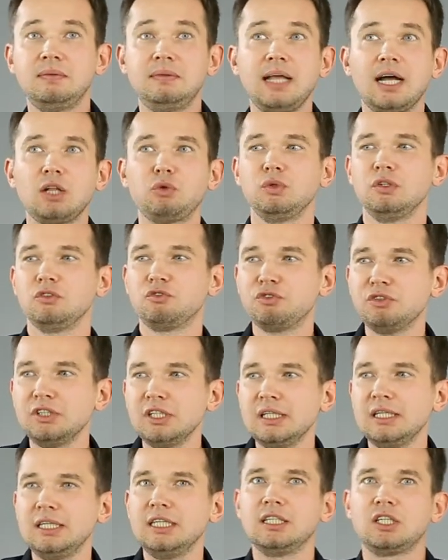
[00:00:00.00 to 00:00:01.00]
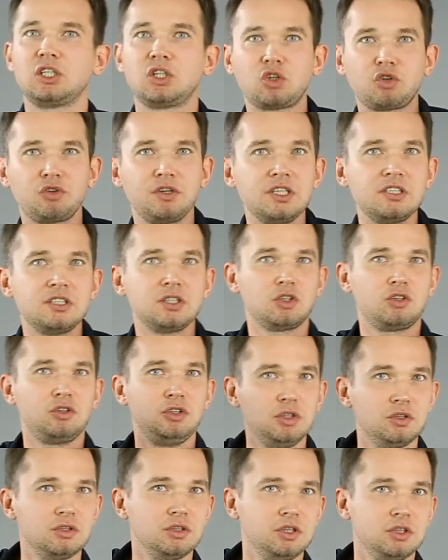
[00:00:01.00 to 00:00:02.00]
that will really increase
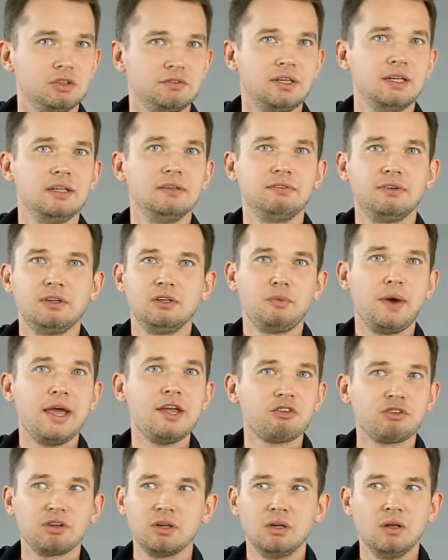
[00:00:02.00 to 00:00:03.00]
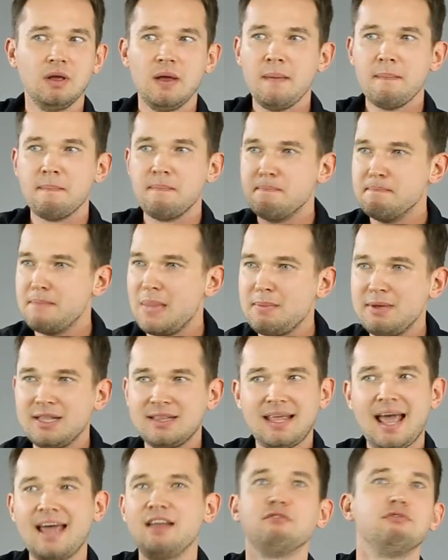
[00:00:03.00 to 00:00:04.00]
your valuation maybe
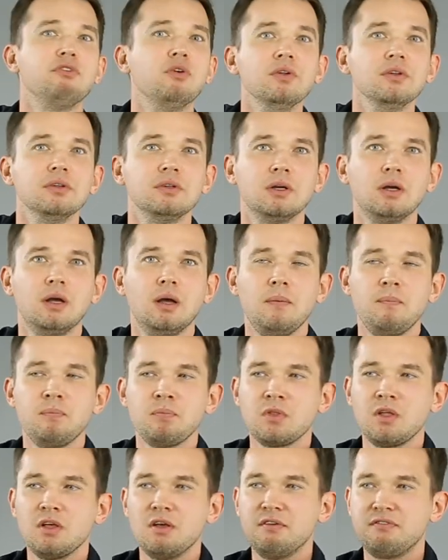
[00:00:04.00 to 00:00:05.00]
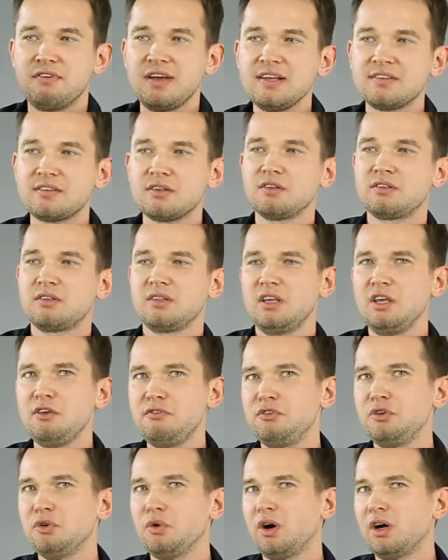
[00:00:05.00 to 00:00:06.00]
tenfold. Versus
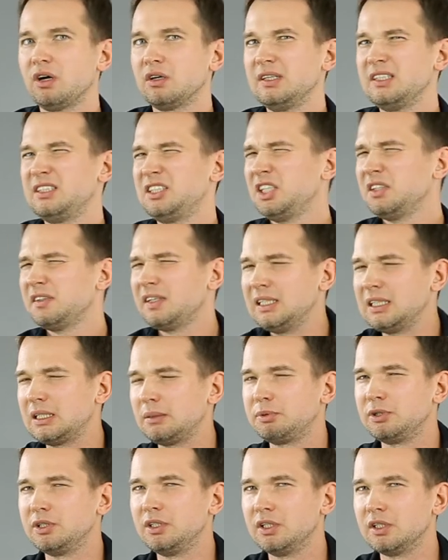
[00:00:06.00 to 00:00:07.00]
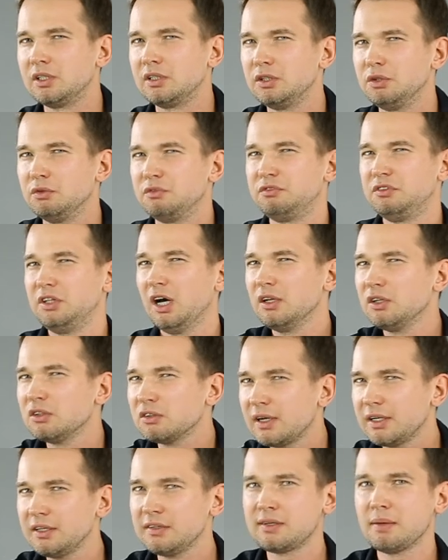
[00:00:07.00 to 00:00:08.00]
if you are a serial entrepreneur, you've done
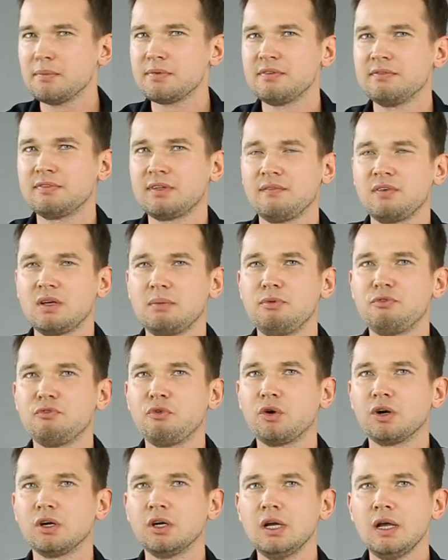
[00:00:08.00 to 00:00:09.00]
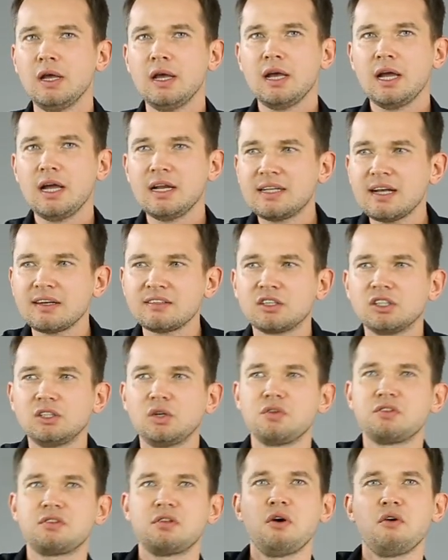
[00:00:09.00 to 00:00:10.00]
already something before, it doesn't
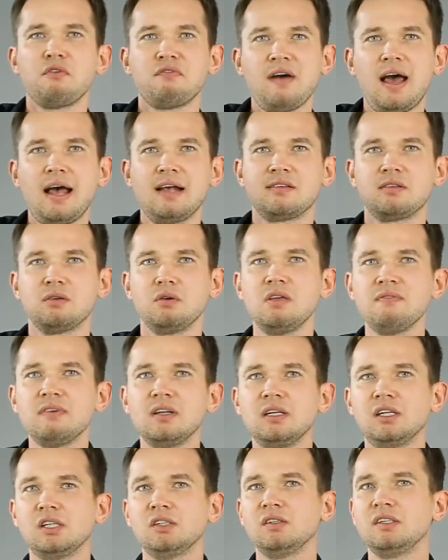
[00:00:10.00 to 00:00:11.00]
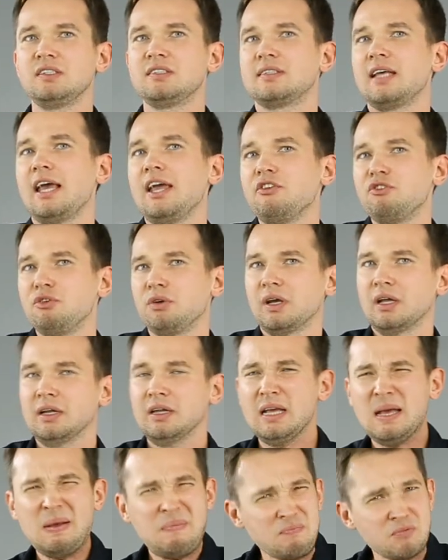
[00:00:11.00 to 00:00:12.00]
grow so fast. So even early stage, you
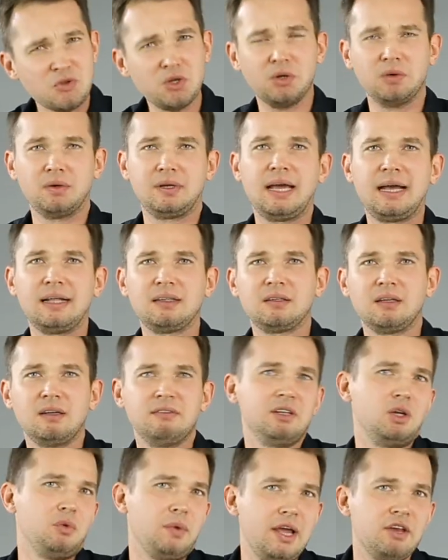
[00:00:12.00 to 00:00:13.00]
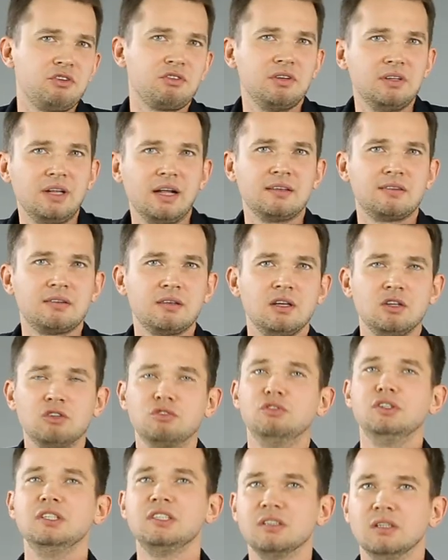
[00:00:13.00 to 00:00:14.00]
can, you know, get a valuation that's
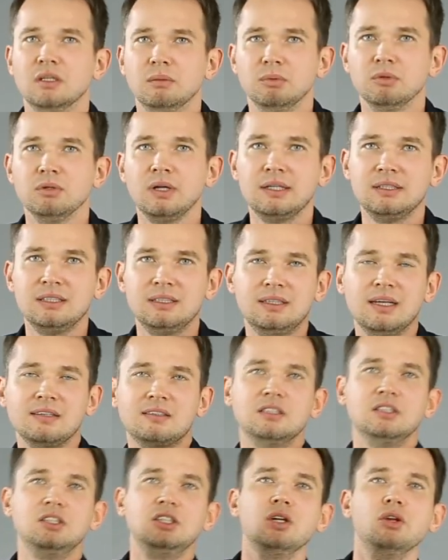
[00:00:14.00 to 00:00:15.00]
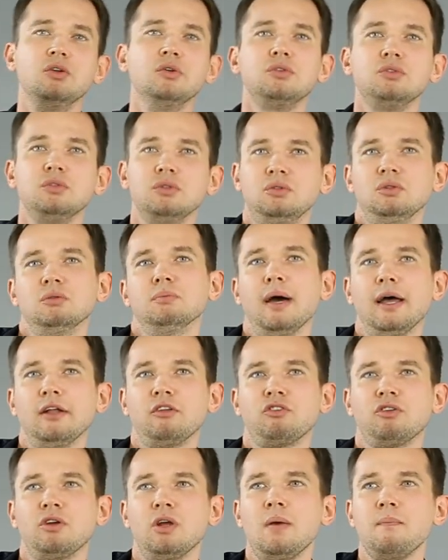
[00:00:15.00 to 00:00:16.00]
reasonable and it doesn't dilute you too
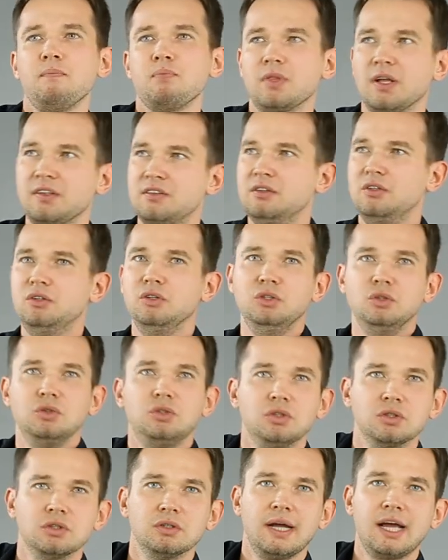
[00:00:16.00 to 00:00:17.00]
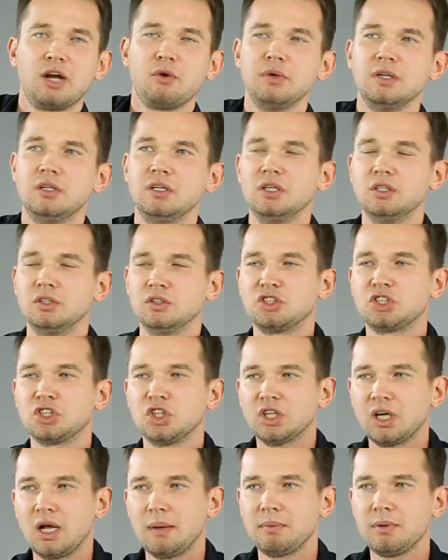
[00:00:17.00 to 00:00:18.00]
much, doesn't dilute your equity in your
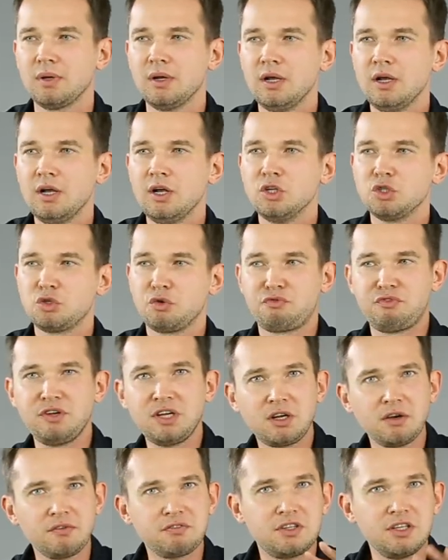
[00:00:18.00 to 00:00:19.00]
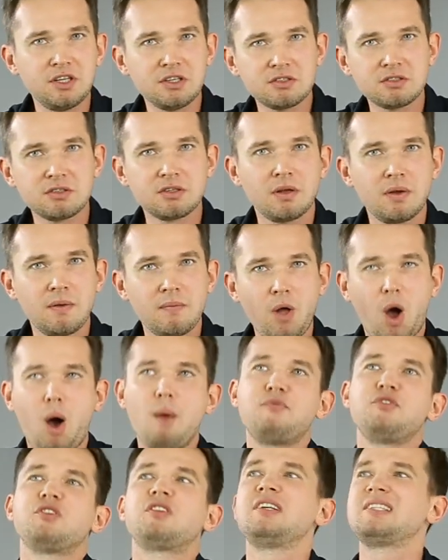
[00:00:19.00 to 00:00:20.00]
startup. So think of this.
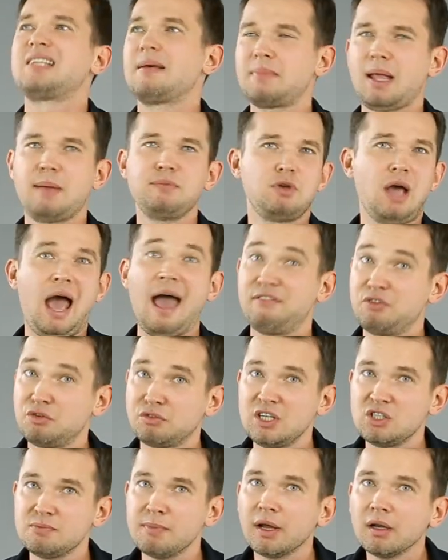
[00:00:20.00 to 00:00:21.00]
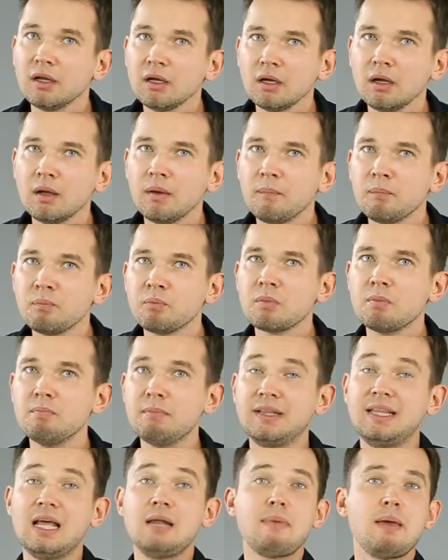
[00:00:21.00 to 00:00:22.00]
Obviously, sometimes you have to raise money,
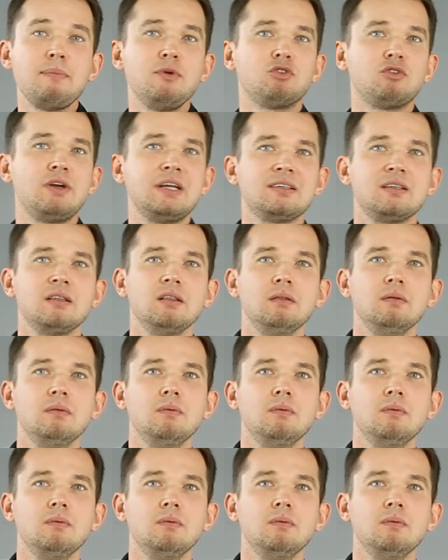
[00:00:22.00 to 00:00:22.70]
but then maybe raise